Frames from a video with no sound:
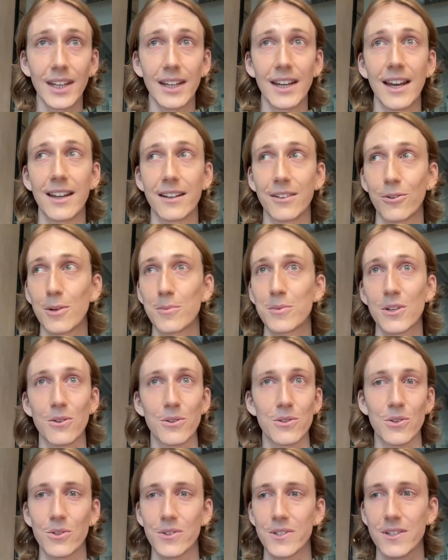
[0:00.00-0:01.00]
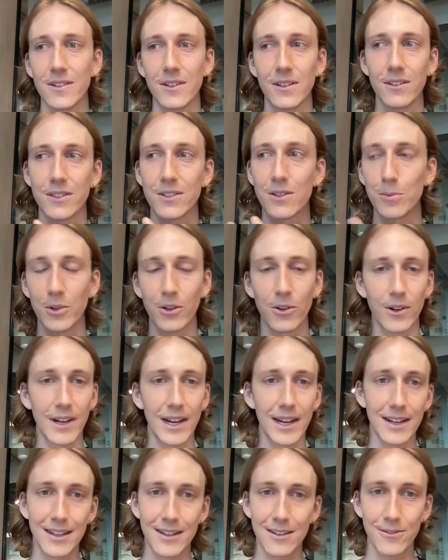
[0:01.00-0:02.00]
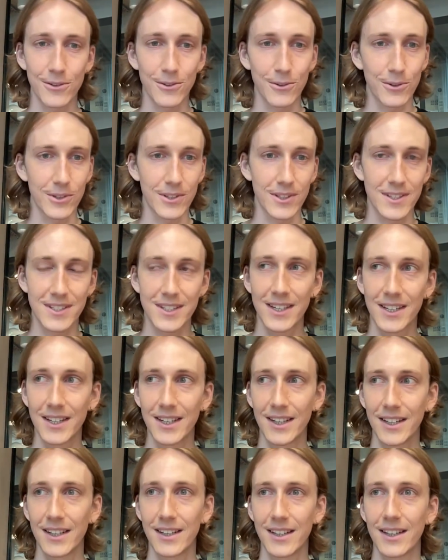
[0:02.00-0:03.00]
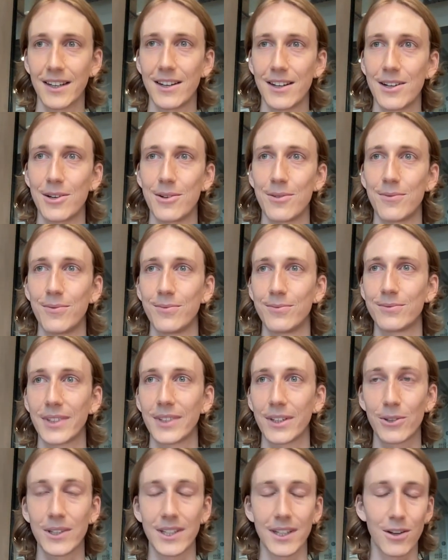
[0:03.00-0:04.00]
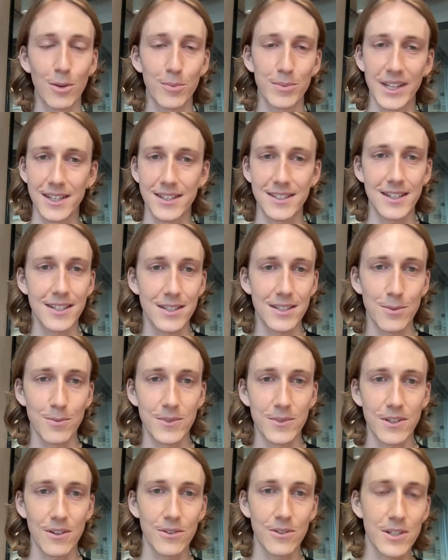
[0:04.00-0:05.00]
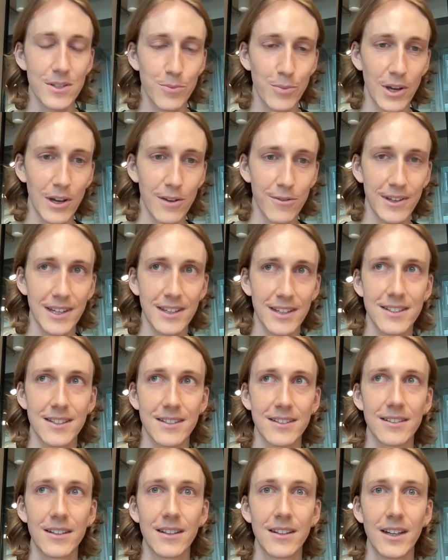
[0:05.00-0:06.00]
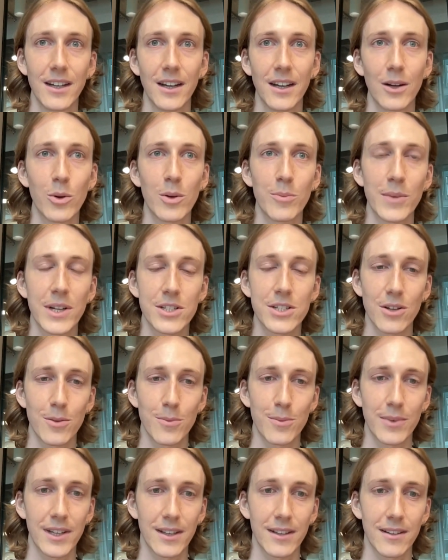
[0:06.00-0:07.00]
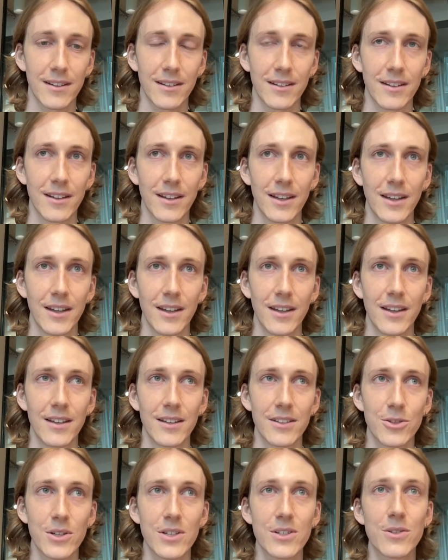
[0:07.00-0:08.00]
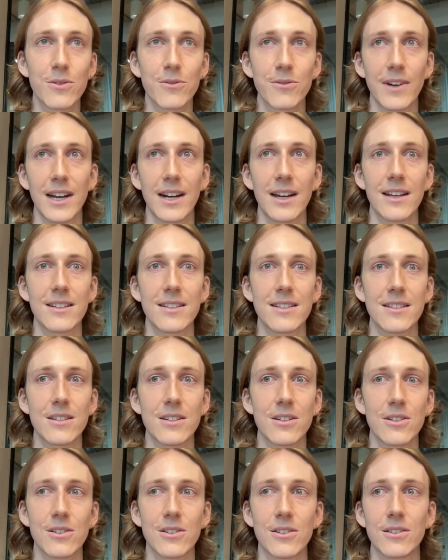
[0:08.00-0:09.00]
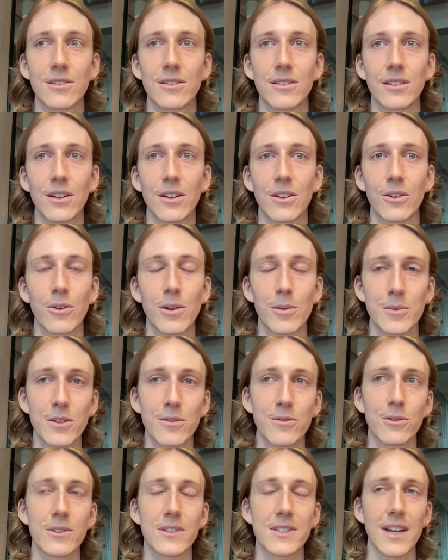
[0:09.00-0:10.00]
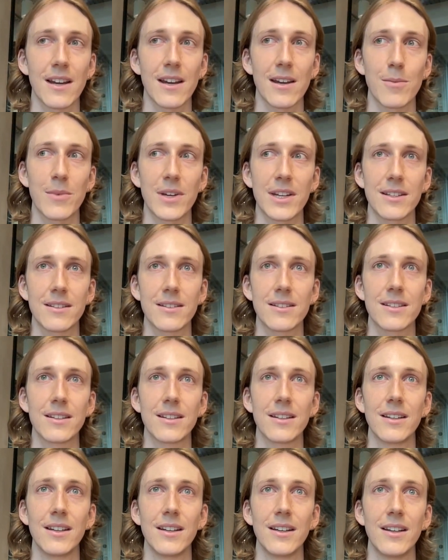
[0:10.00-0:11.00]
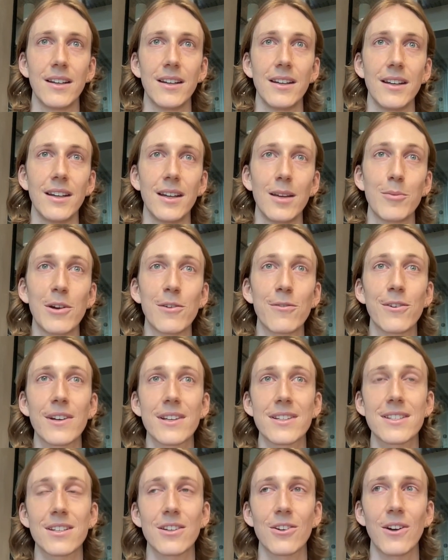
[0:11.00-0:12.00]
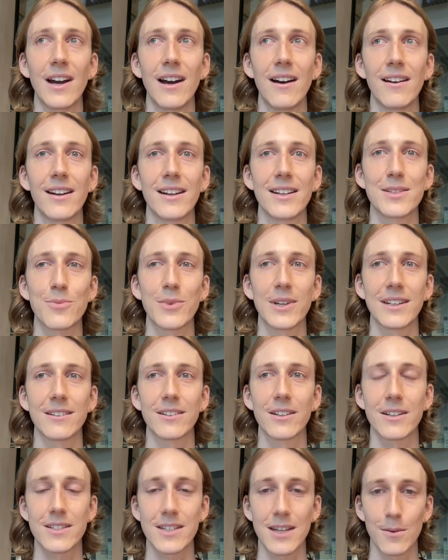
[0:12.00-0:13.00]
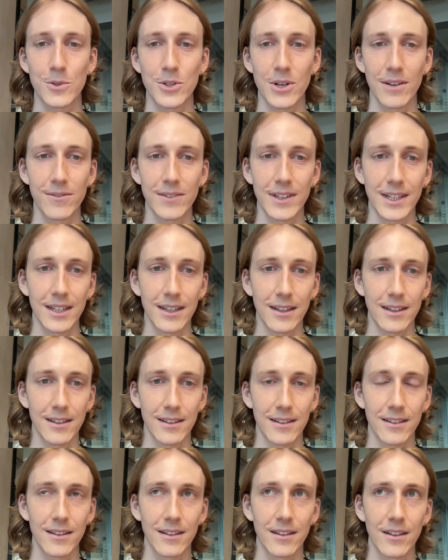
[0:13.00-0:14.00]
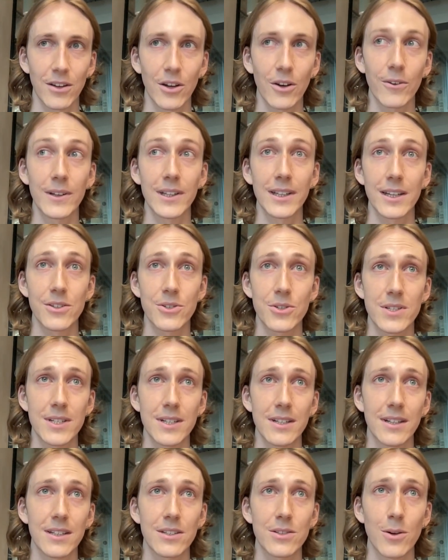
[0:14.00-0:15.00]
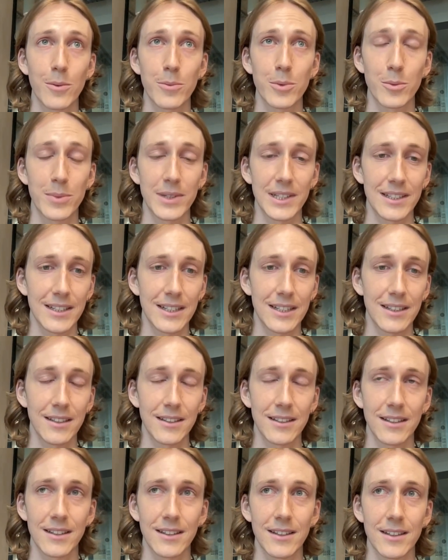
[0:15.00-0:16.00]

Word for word: And crypto was also super creative. It was really complex systems. So it was just perfect. And quit my job in traditional finance to go crypto full time. And in my first year out, I spent a lot of time traveling and got really interested in interoperability.